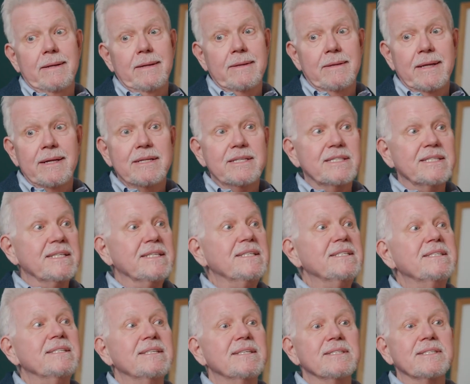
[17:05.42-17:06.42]
that it's
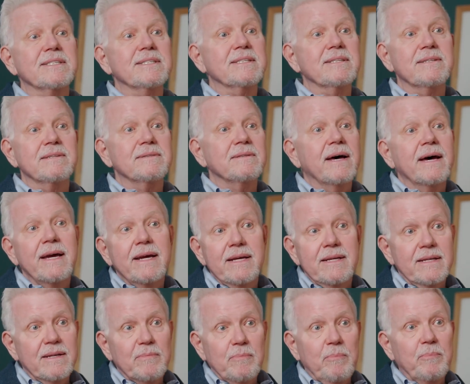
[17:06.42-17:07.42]
easy to see the
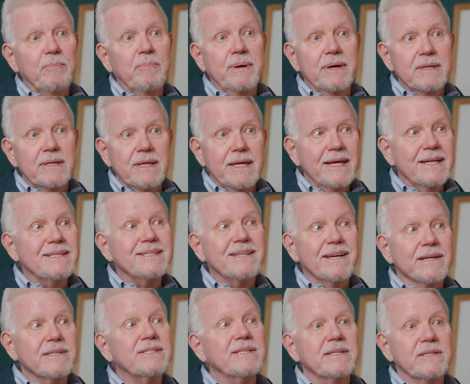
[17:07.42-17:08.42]
light, but it
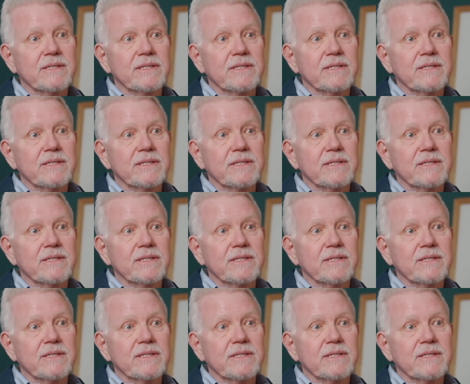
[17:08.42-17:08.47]
does